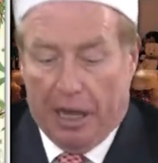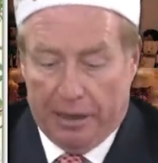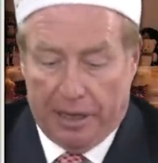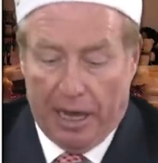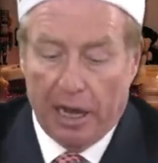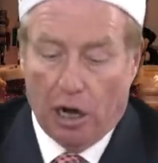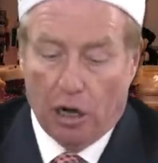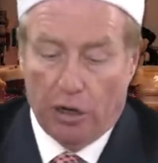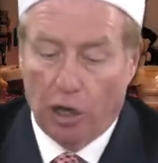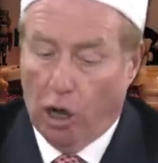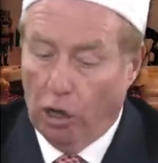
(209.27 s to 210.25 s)
They
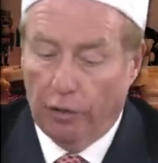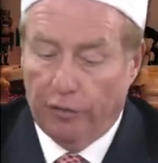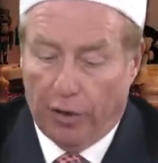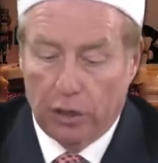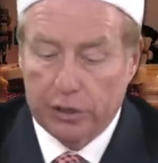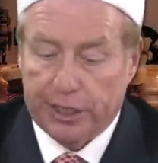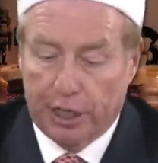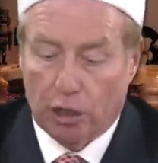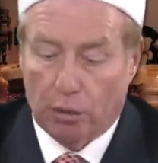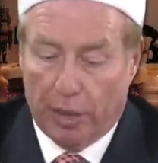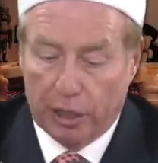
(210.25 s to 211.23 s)
are an
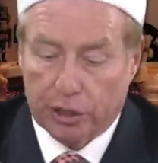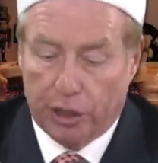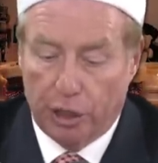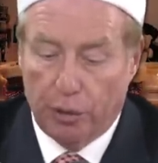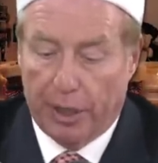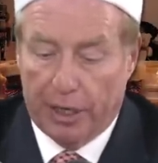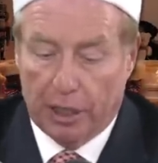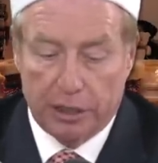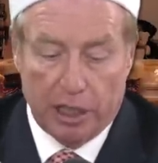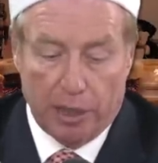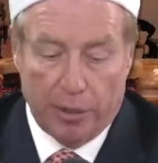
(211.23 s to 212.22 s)
all-volunteer rescue in
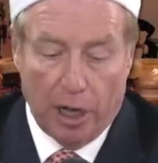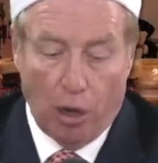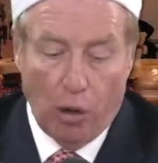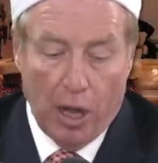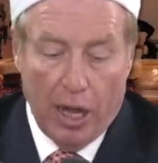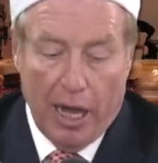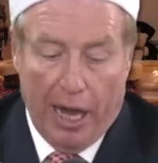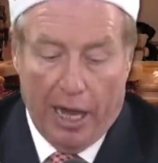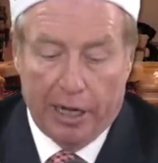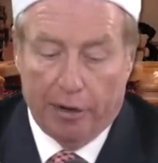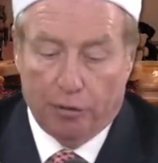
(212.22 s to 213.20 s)
Ontario
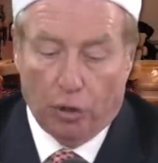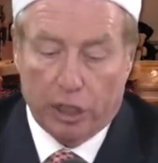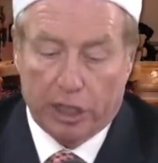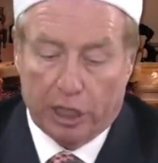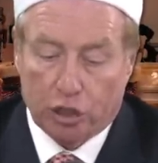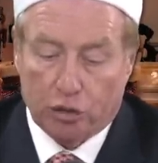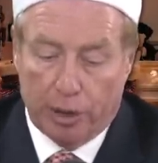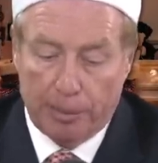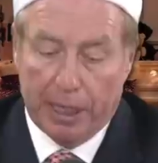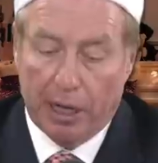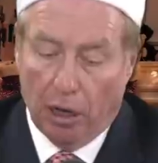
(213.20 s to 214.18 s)
and have worked
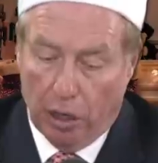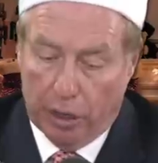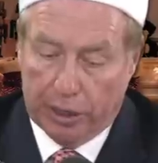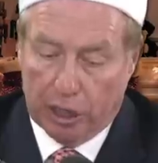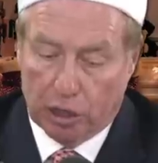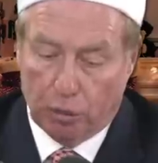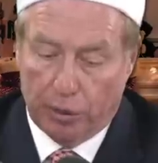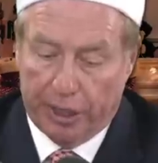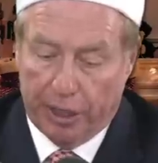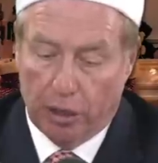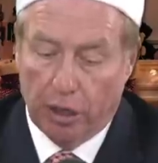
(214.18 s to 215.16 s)
extremely hard this
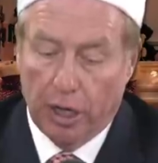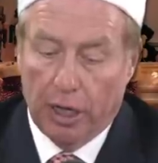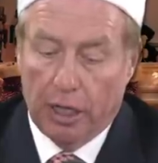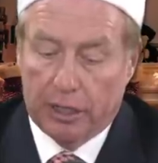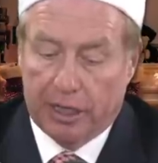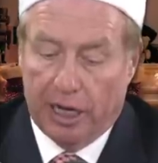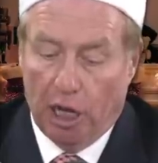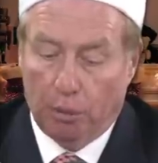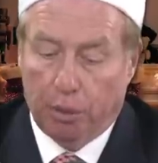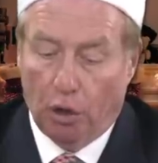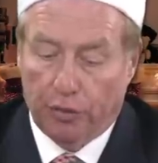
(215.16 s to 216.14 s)
year to
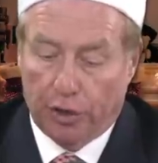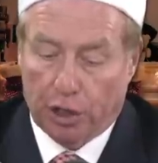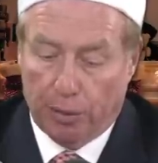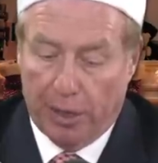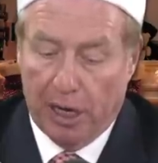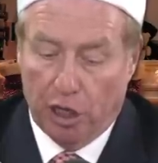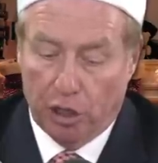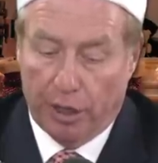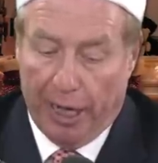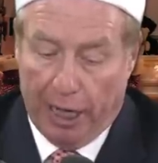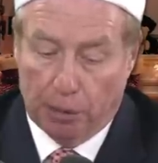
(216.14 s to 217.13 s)
help over
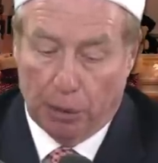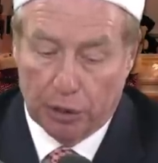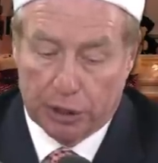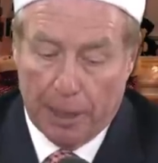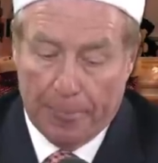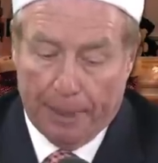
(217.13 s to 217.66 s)
300 animals.